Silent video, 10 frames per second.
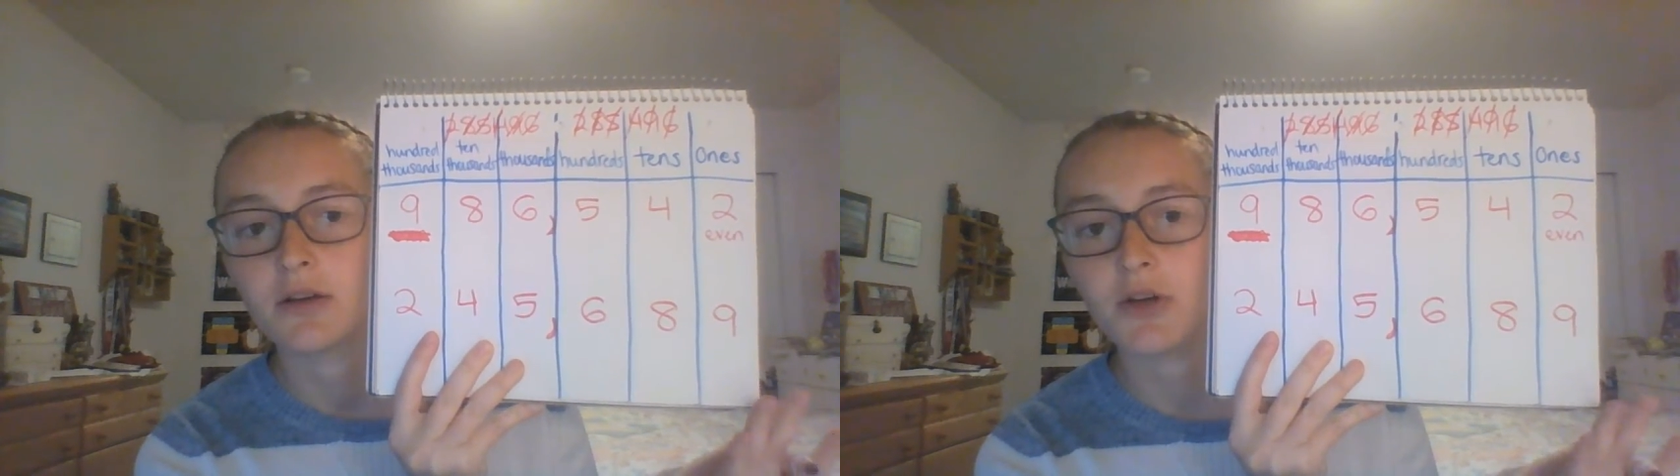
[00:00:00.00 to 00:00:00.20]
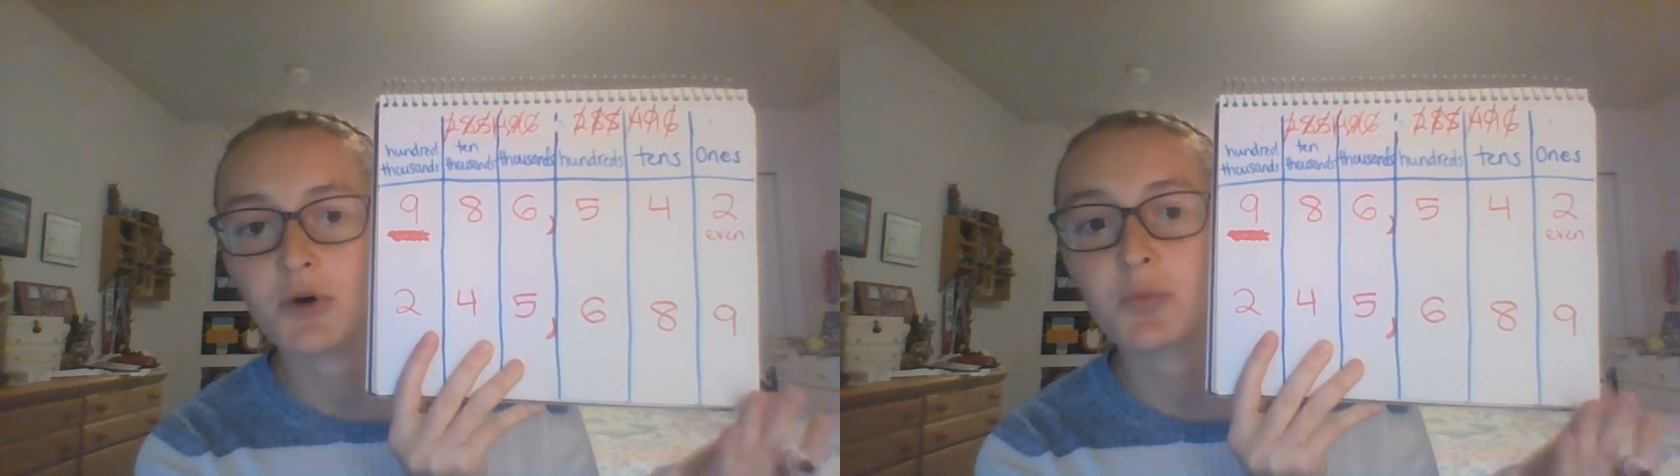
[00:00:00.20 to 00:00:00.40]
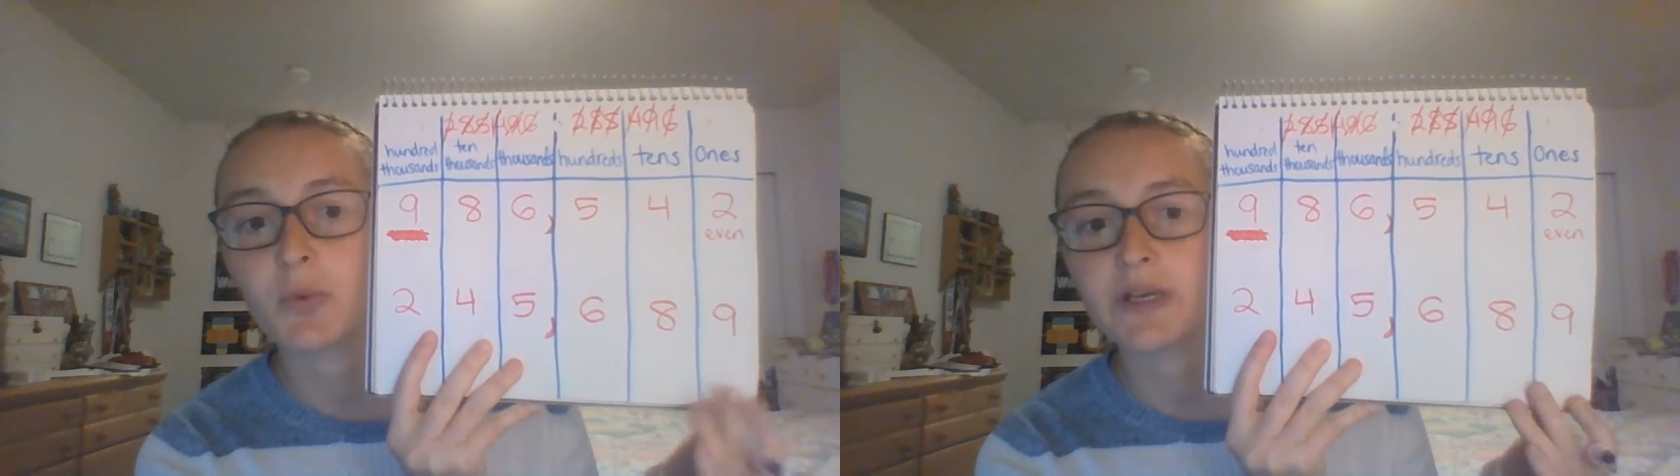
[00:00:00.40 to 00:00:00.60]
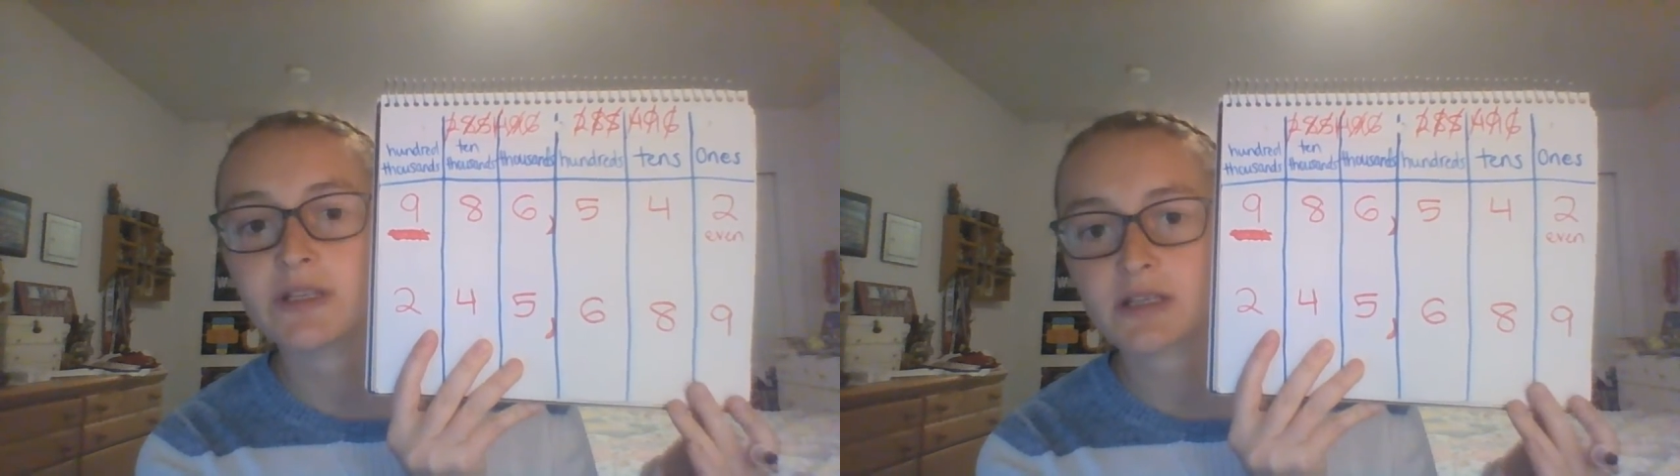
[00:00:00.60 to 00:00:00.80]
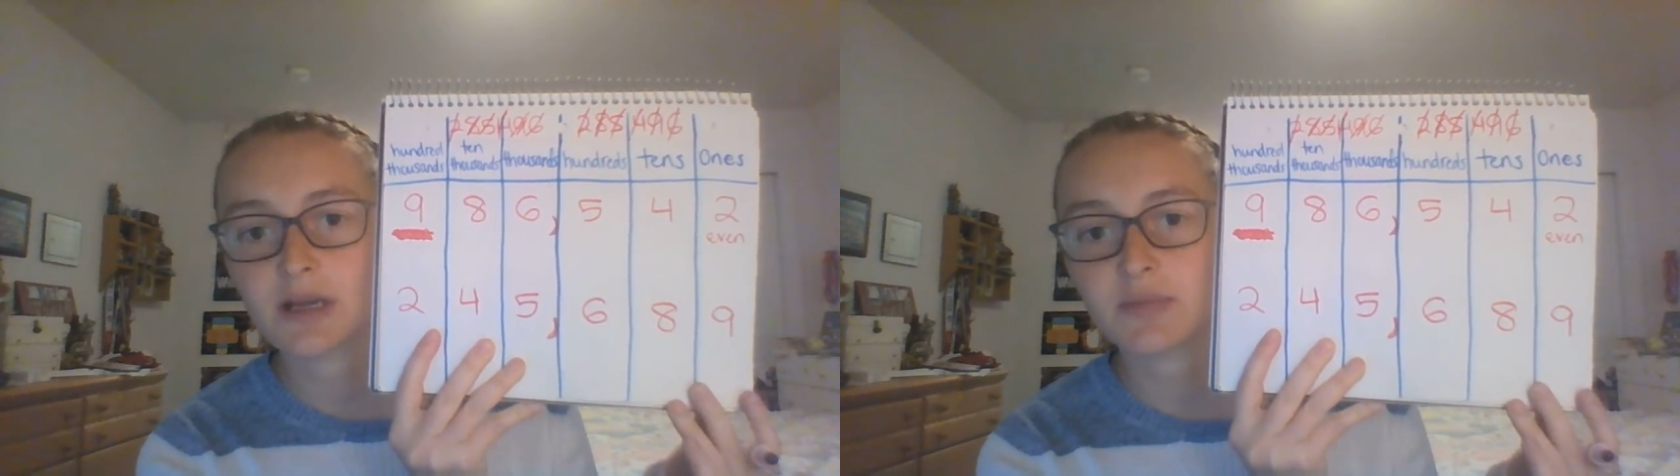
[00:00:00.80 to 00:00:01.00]
Nope, we
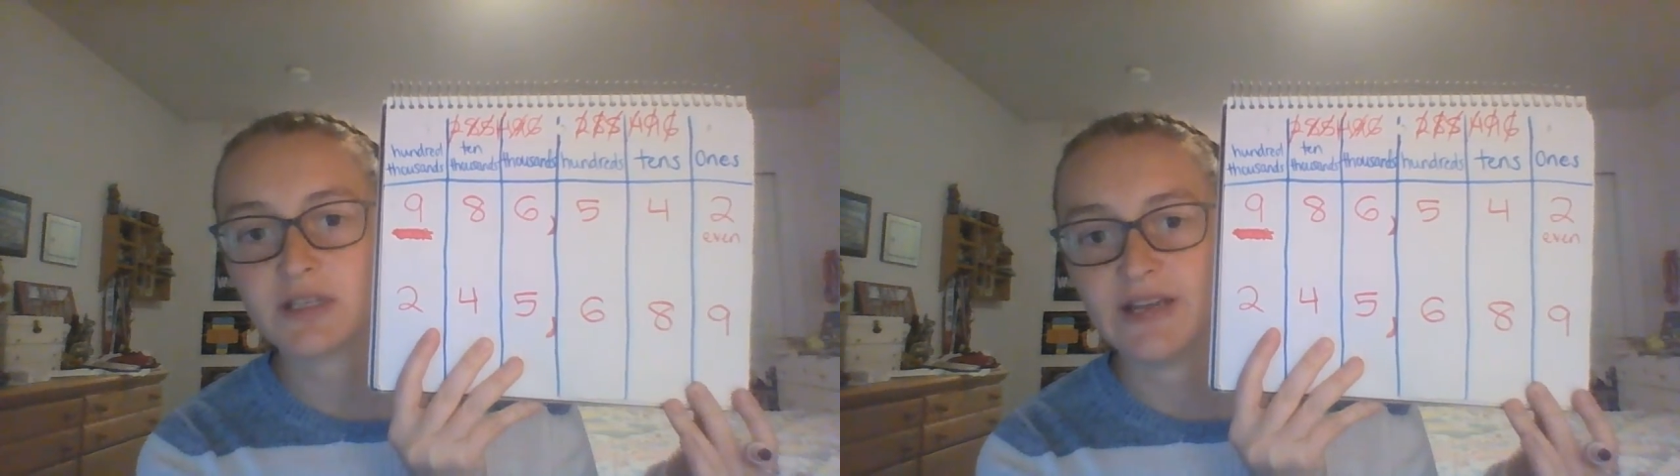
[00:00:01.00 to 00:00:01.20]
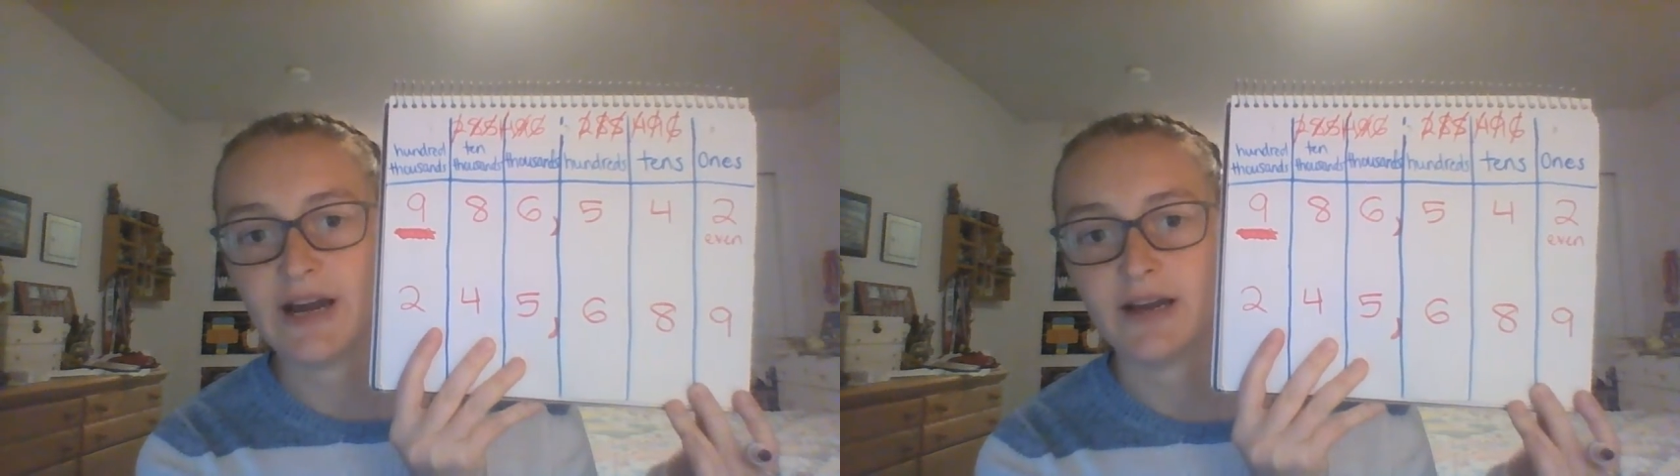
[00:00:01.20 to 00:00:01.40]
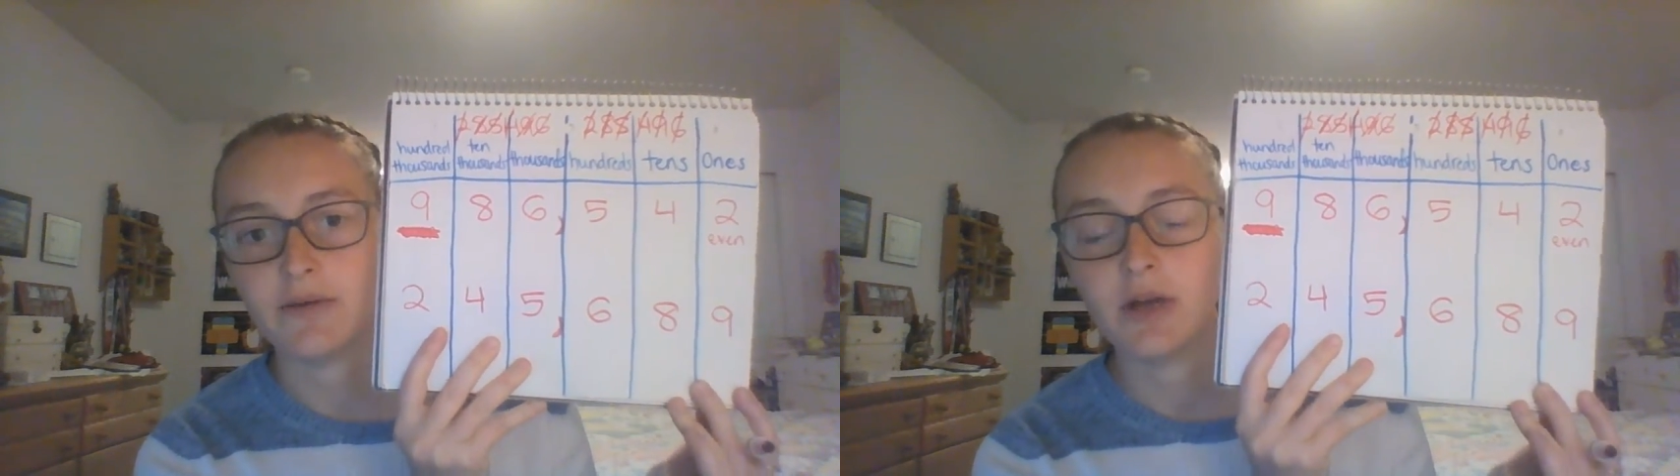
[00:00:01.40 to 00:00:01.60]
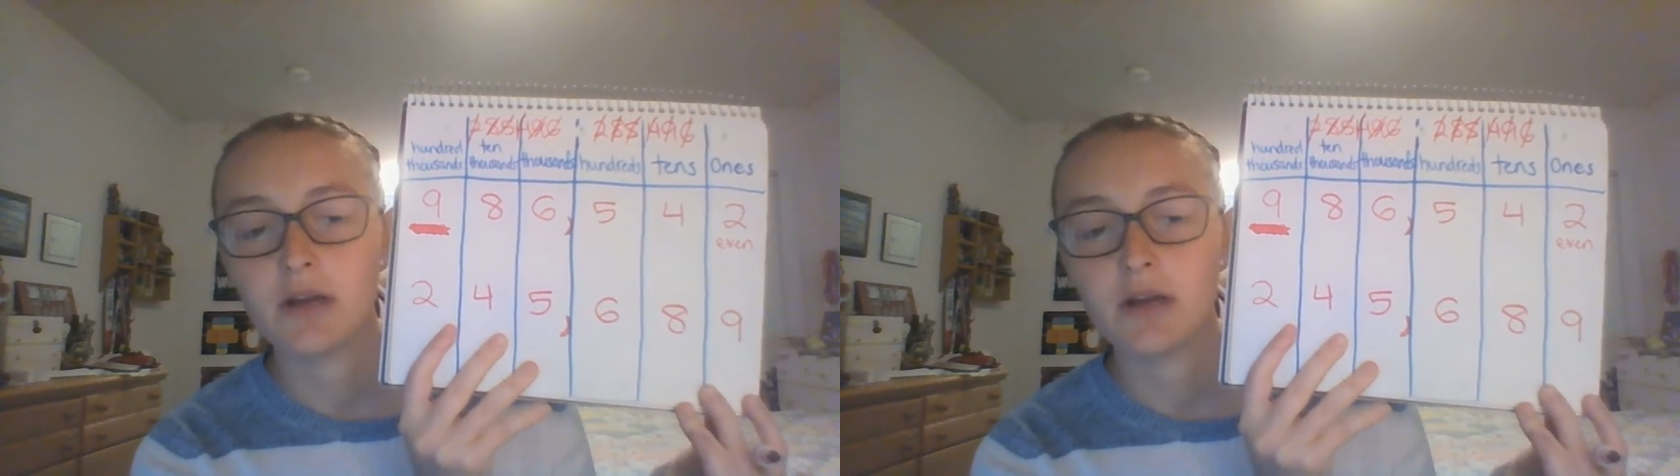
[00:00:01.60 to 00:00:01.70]
skipped 9.